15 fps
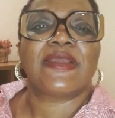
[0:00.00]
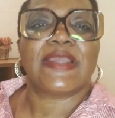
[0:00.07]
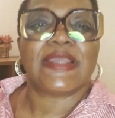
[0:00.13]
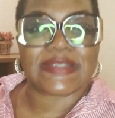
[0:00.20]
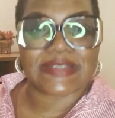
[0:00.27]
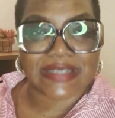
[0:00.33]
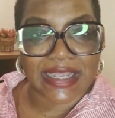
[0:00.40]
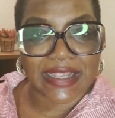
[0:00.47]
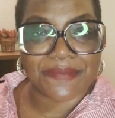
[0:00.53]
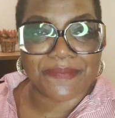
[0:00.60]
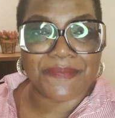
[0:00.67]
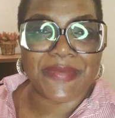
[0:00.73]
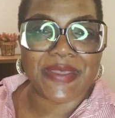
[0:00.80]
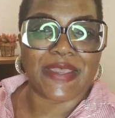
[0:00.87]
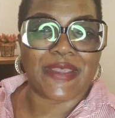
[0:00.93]
it
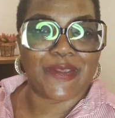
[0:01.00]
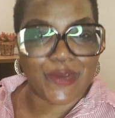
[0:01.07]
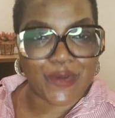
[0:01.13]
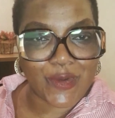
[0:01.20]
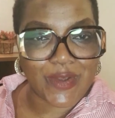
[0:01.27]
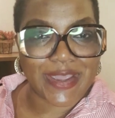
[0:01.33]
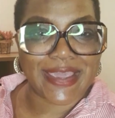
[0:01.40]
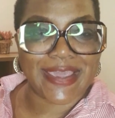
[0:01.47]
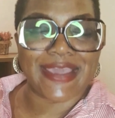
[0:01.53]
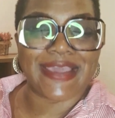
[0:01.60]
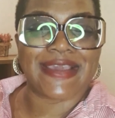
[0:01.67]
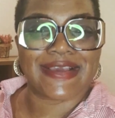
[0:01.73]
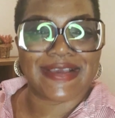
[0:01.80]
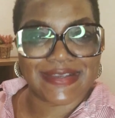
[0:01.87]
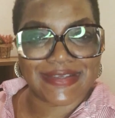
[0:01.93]
can make your cake
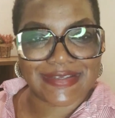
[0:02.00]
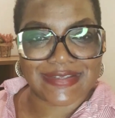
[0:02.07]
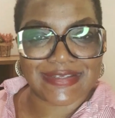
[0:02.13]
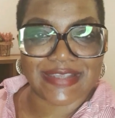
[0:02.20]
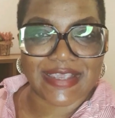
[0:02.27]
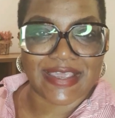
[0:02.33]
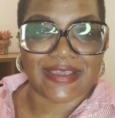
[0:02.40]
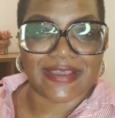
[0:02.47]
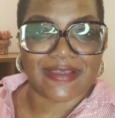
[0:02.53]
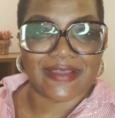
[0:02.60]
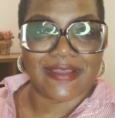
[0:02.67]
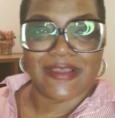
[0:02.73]
sink.